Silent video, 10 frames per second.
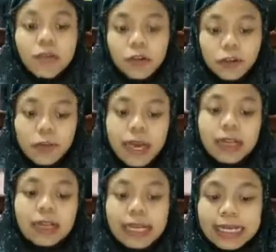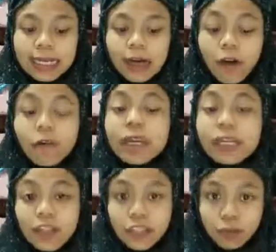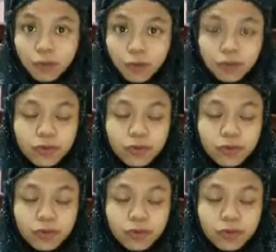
monument of English prose.